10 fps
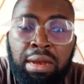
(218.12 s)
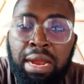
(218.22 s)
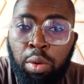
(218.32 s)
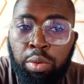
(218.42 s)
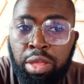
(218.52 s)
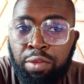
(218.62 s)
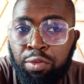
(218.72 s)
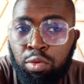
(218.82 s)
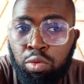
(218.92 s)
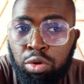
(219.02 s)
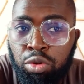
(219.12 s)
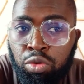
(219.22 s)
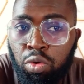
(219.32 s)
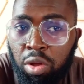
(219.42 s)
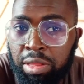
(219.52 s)
Now, if you
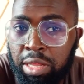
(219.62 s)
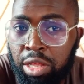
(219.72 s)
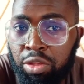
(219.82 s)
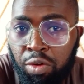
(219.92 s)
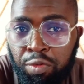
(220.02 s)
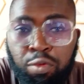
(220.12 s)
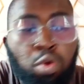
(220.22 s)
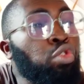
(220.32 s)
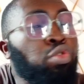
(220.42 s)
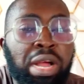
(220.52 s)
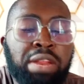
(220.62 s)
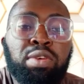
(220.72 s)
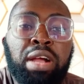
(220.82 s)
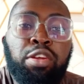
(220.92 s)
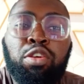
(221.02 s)
do not need your phone, you can
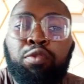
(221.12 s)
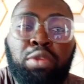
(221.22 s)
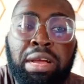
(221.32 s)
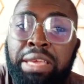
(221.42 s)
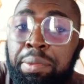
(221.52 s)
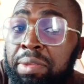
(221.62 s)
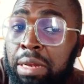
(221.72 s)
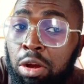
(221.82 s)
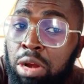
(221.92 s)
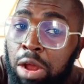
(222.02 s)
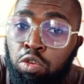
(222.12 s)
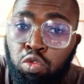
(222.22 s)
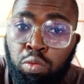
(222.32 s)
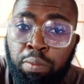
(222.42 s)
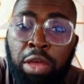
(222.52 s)
even carry your phone and keep it in another
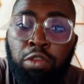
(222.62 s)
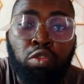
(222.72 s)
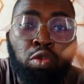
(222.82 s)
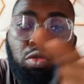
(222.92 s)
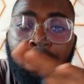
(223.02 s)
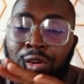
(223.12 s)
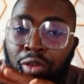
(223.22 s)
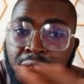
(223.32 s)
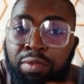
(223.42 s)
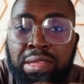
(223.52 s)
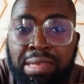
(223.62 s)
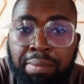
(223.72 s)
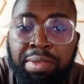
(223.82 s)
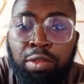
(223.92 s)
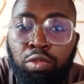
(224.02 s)
room so you are not even
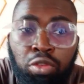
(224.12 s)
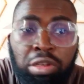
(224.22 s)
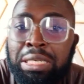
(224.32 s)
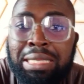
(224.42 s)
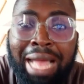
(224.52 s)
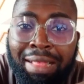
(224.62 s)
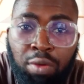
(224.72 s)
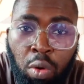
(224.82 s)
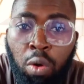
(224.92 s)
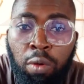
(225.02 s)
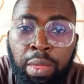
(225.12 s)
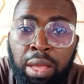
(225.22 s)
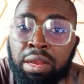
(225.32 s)
tempted to touch it at all.